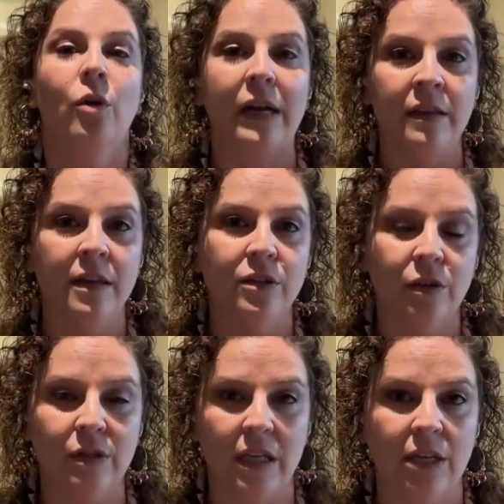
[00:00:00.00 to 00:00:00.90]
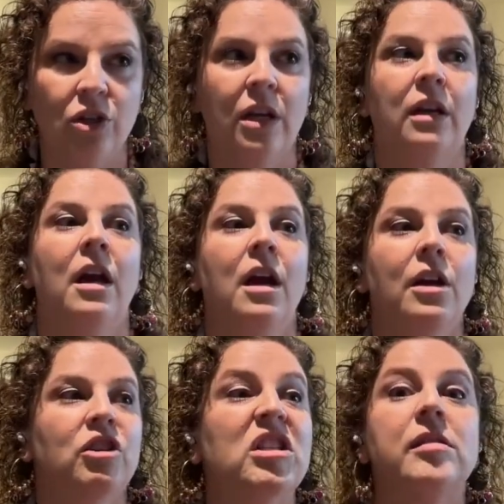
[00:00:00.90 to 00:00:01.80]
who are in the association
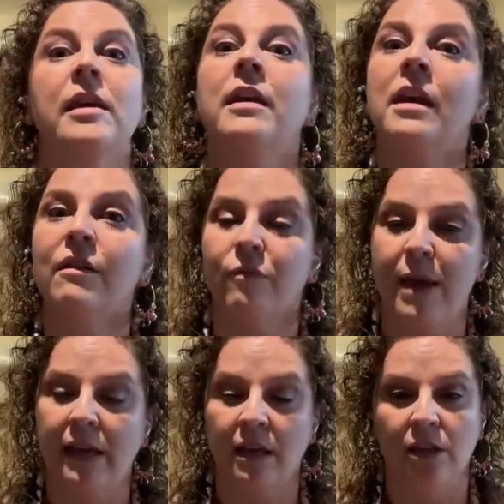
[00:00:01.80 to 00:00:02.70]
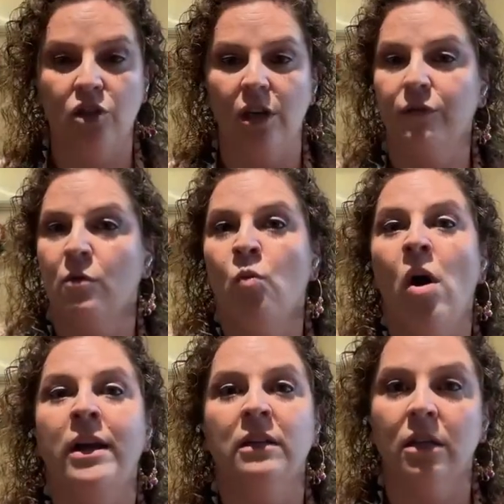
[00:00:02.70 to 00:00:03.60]
just thinking of making the shift
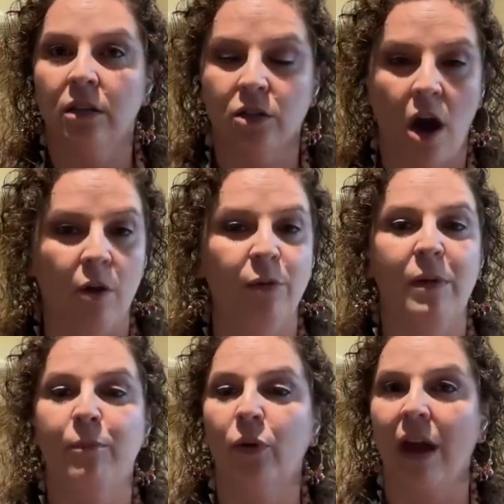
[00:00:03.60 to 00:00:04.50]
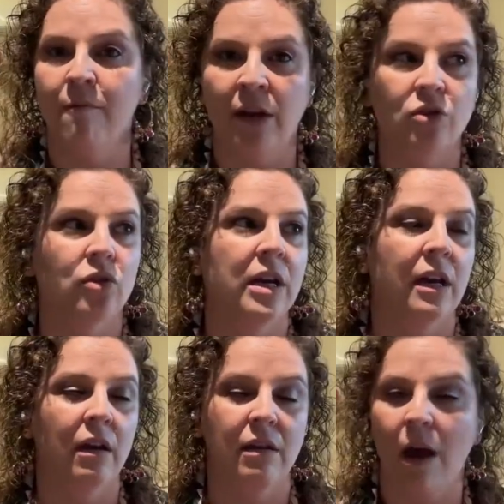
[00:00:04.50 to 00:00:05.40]
and wanting to talk with people, get
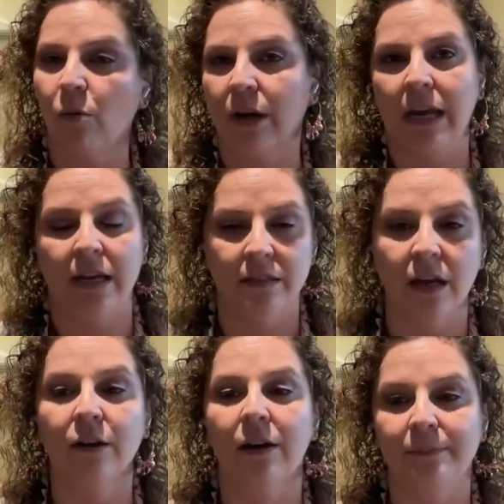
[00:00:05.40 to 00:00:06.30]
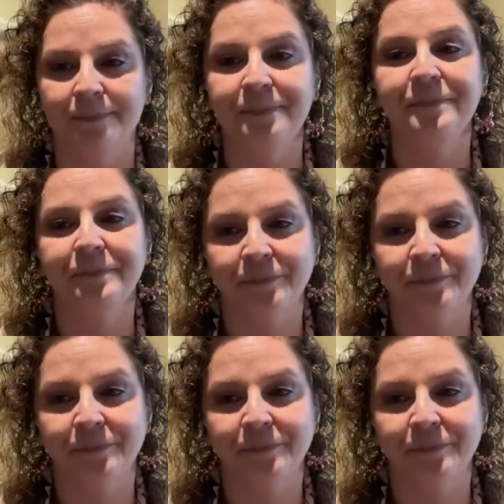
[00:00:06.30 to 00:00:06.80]
mentoring, networking, etc.